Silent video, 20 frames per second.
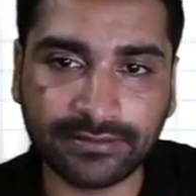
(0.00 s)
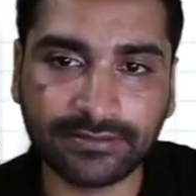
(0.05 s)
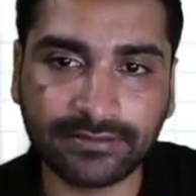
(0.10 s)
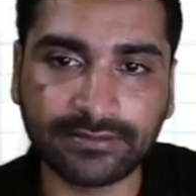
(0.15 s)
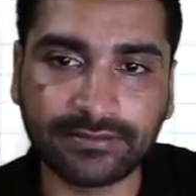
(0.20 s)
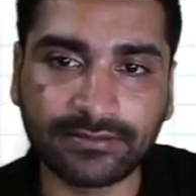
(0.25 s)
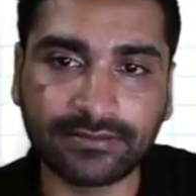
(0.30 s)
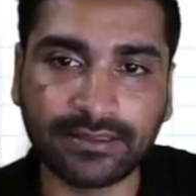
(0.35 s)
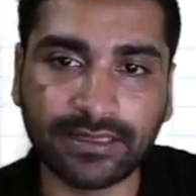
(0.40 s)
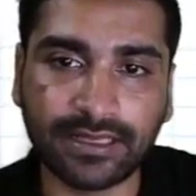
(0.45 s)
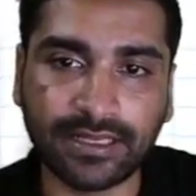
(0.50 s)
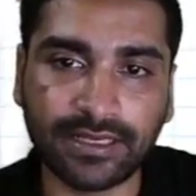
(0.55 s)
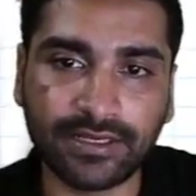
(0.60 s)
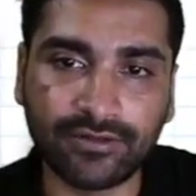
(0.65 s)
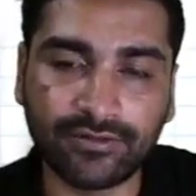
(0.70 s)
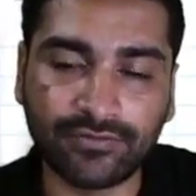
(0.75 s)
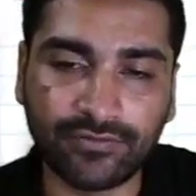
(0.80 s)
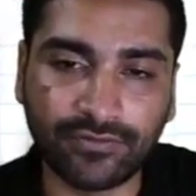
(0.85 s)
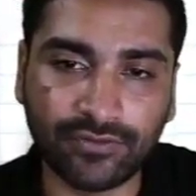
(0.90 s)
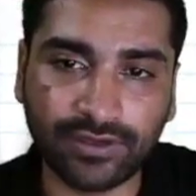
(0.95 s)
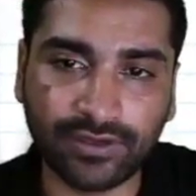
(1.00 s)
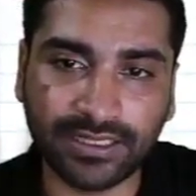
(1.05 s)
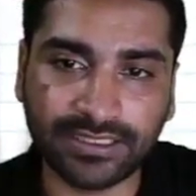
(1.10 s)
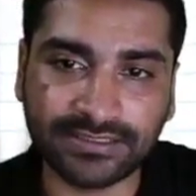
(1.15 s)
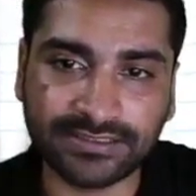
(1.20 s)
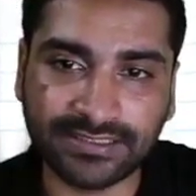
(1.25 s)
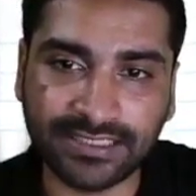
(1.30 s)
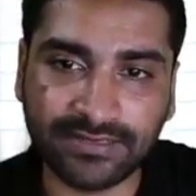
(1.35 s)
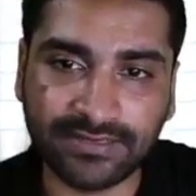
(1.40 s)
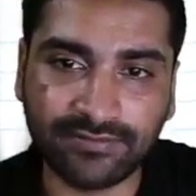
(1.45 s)
and if you can save it,
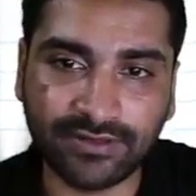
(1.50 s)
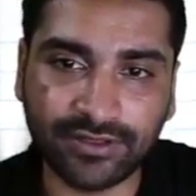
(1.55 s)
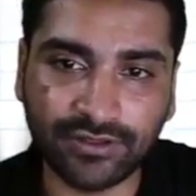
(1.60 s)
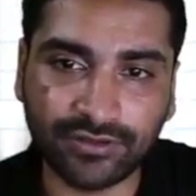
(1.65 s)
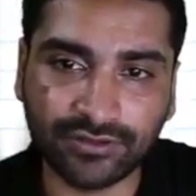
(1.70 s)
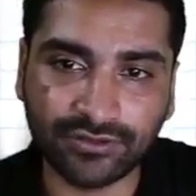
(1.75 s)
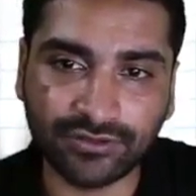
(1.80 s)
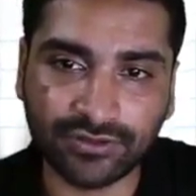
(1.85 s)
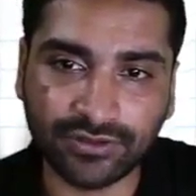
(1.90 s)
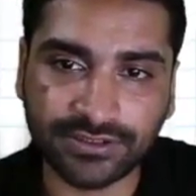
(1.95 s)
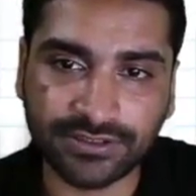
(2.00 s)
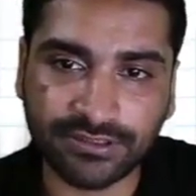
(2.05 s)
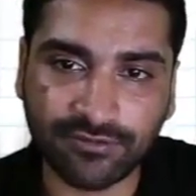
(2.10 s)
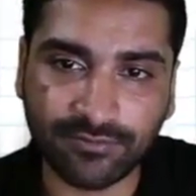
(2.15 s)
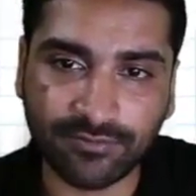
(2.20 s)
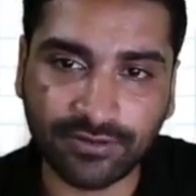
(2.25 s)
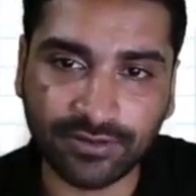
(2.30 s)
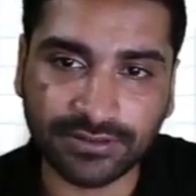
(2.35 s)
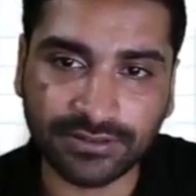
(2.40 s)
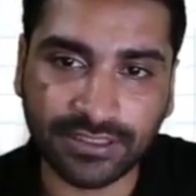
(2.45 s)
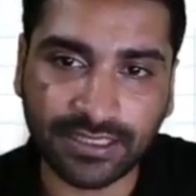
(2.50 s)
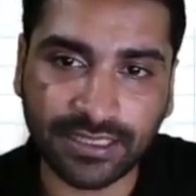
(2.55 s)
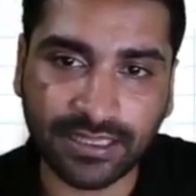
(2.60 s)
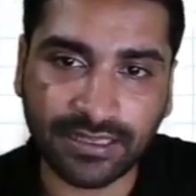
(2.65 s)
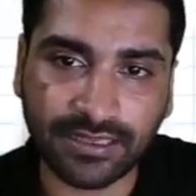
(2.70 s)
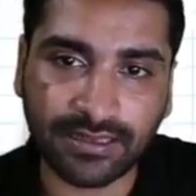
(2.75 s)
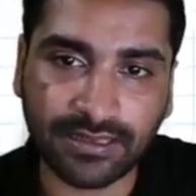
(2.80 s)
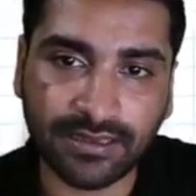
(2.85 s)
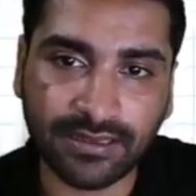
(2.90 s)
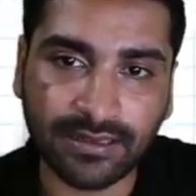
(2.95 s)
you should save, because it
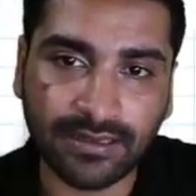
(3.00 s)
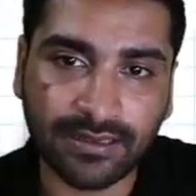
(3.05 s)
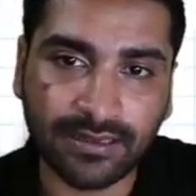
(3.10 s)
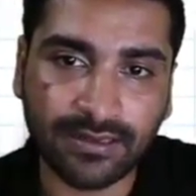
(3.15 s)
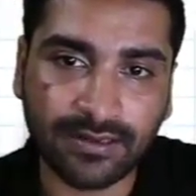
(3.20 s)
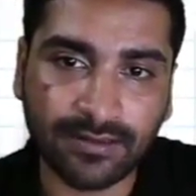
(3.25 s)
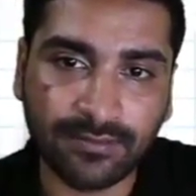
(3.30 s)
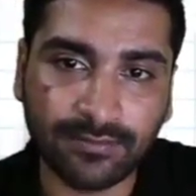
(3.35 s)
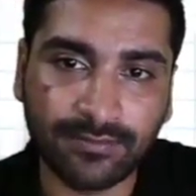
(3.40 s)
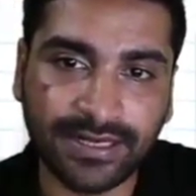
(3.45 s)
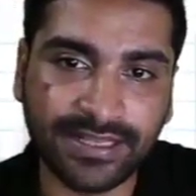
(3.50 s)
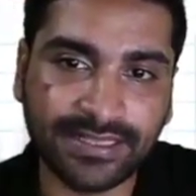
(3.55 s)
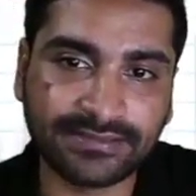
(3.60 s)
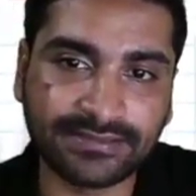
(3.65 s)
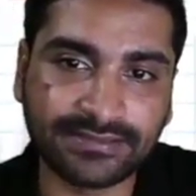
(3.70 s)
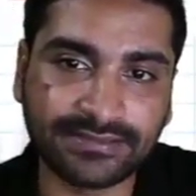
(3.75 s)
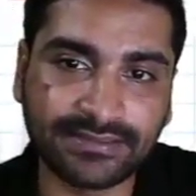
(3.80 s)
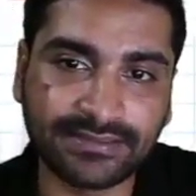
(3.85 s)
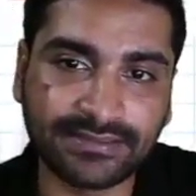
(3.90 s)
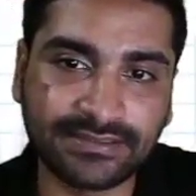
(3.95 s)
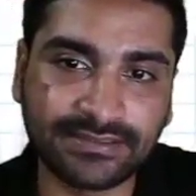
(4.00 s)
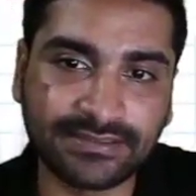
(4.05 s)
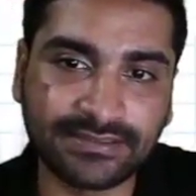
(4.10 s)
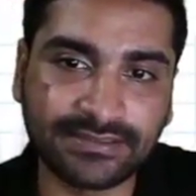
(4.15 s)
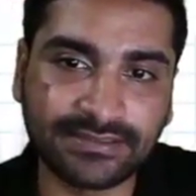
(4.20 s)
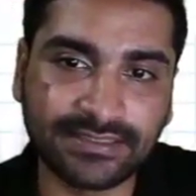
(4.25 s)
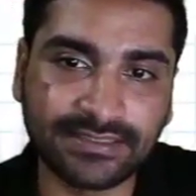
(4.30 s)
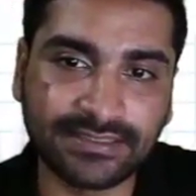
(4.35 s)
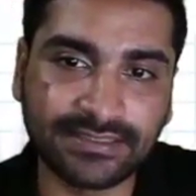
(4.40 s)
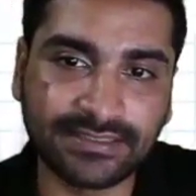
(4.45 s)
breaks the edentulous space
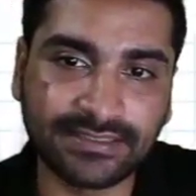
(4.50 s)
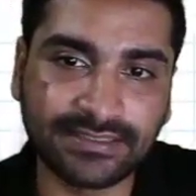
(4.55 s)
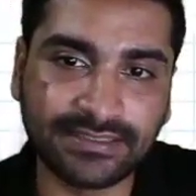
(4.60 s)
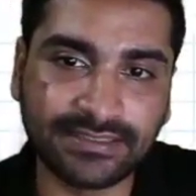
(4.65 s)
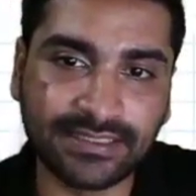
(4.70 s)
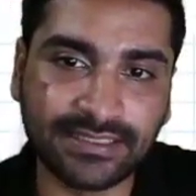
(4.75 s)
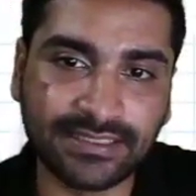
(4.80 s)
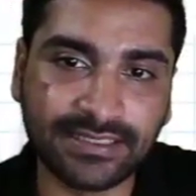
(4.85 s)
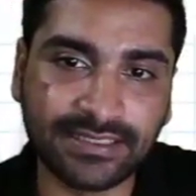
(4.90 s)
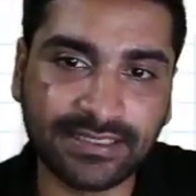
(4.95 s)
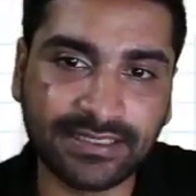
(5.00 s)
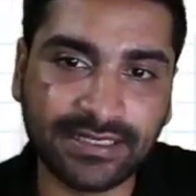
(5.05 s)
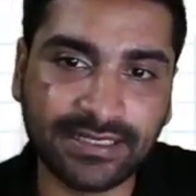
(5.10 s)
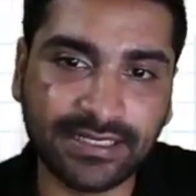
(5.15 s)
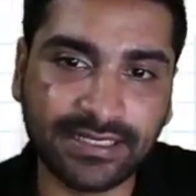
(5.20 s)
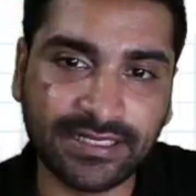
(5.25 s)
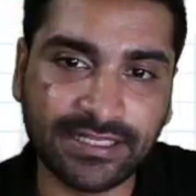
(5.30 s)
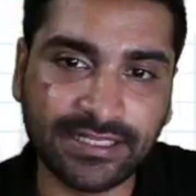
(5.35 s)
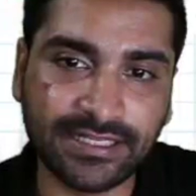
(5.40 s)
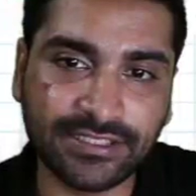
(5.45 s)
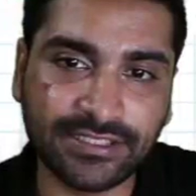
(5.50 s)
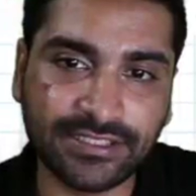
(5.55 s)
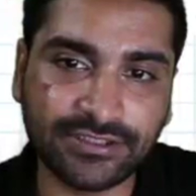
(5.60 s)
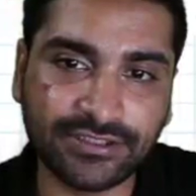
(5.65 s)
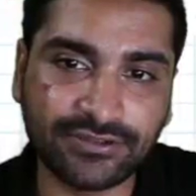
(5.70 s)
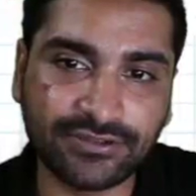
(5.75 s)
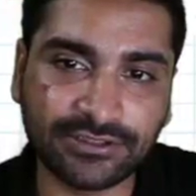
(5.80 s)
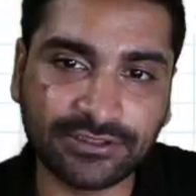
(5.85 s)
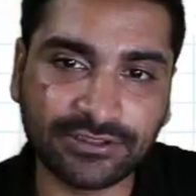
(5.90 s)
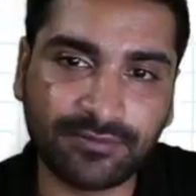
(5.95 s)
into two different parts, act
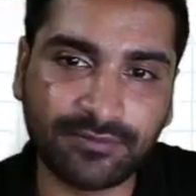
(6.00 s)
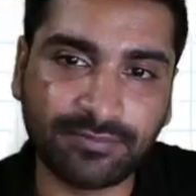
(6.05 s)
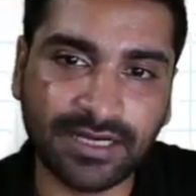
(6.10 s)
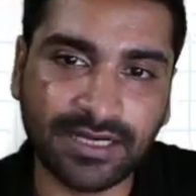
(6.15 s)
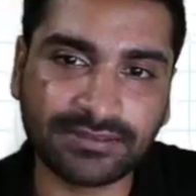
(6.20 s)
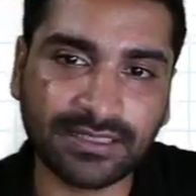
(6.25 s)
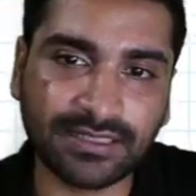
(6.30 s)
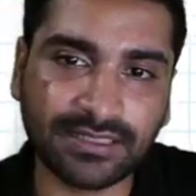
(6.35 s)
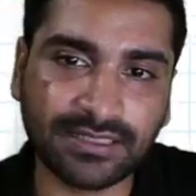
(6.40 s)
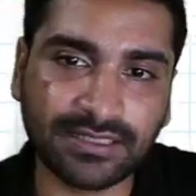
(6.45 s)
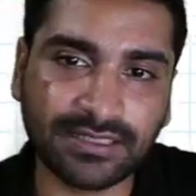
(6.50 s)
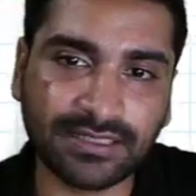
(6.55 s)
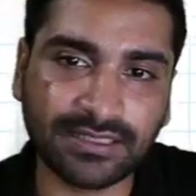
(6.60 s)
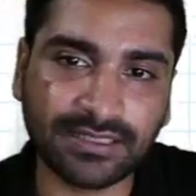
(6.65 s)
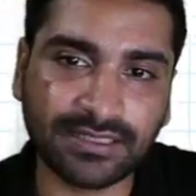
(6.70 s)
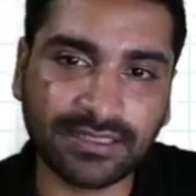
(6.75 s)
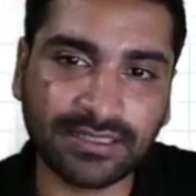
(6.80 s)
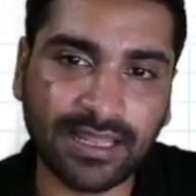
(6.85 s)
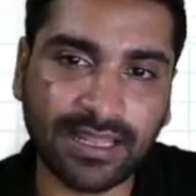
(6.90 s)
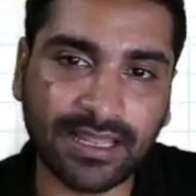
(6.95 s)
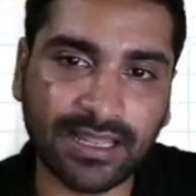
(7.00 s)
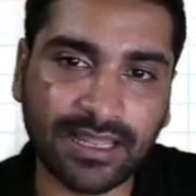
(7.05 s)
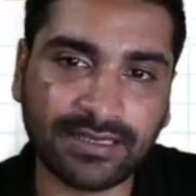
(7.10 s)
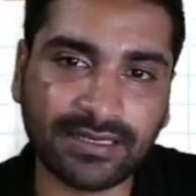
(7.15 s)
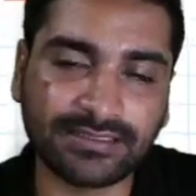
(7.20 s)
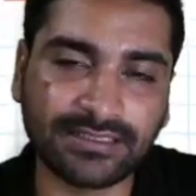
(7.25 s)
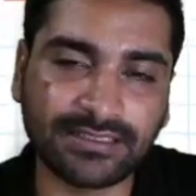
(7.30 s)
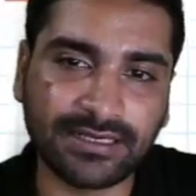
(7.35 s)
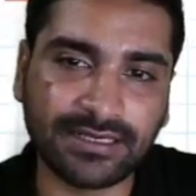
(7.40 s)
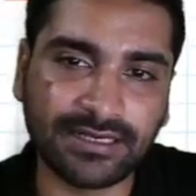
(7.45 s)
as an additional abutment teeth,
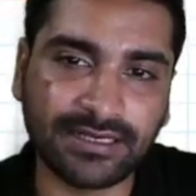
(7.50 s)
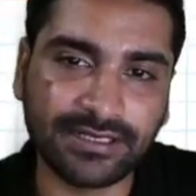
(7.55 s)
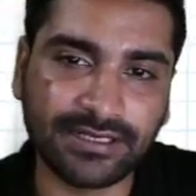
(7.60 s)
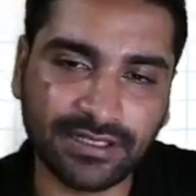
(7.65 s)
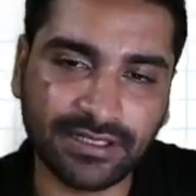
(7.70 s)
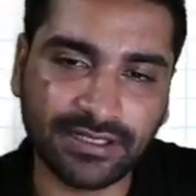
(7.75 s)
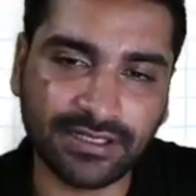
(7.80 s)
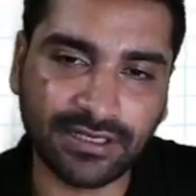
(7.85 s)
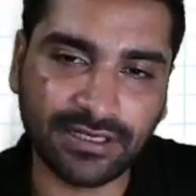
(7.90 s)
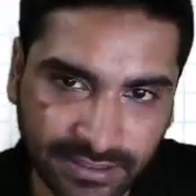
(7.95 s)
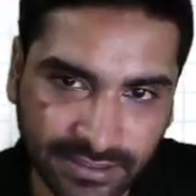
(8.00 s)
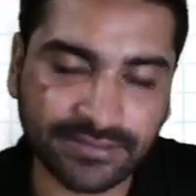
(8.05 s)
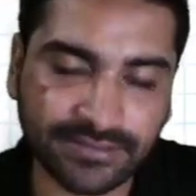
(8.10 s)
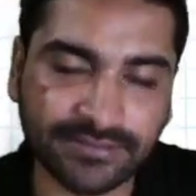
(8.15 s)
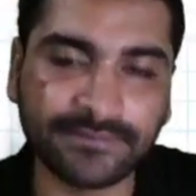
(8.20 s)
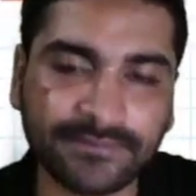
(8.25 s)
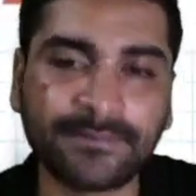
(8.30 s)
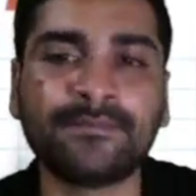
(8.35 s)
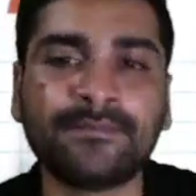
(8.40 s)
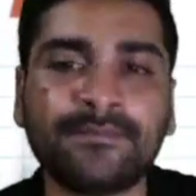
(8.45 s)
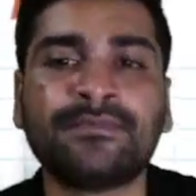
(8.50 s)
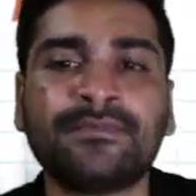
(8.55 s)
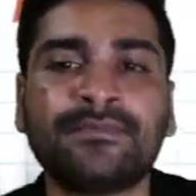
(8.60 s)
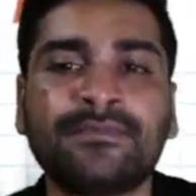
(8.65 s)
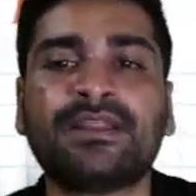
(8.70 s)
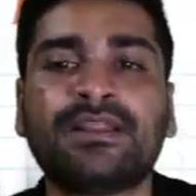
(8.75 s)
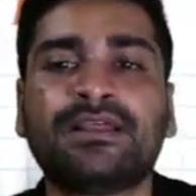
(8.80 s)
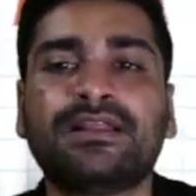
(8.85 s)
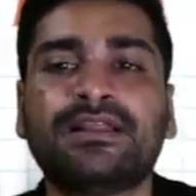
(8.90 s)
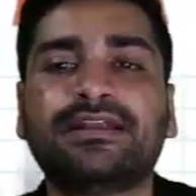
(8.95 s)
right, and provides good
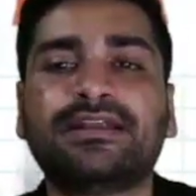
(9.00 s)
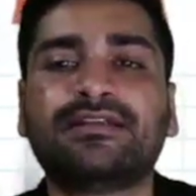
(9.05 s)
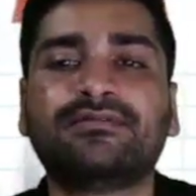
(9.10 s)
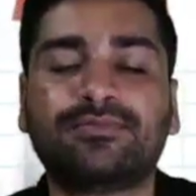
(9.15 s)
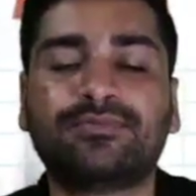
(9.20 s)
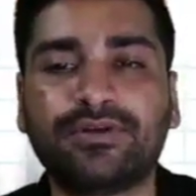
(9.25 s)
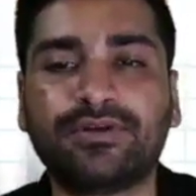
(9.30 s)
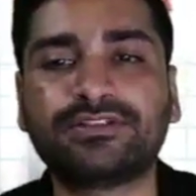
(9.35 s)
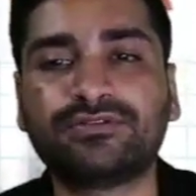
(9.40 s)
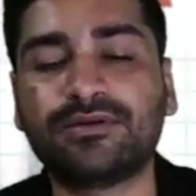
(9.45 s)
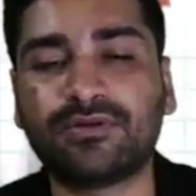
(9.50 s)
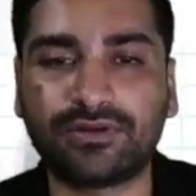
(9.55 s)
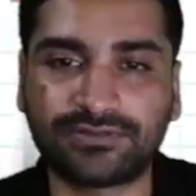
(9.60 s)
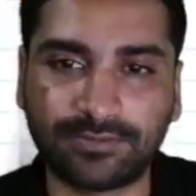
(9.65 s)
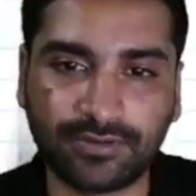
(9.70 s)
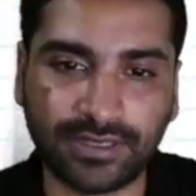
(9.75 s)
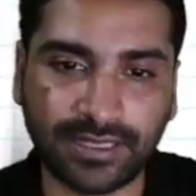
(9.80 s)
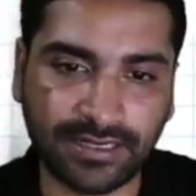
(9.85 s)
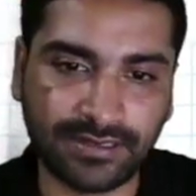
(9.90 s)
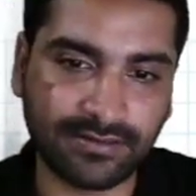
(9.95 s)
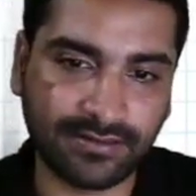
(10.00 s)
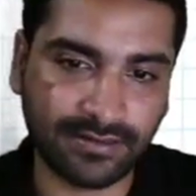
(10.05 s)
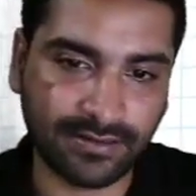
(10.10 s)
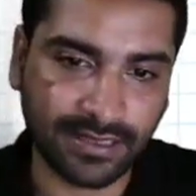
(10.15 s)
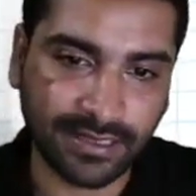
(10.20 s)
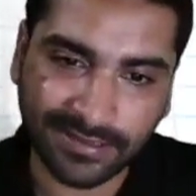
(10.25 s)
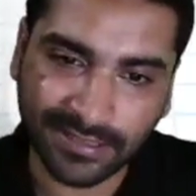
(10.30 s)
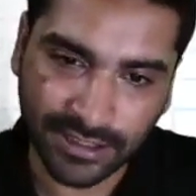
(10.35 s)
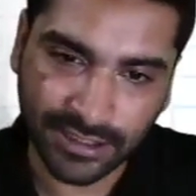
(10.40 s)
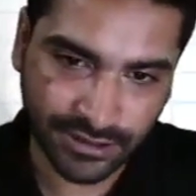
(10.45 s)
amount of support and
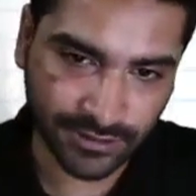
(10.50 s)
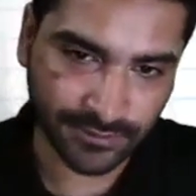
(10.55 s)
retention.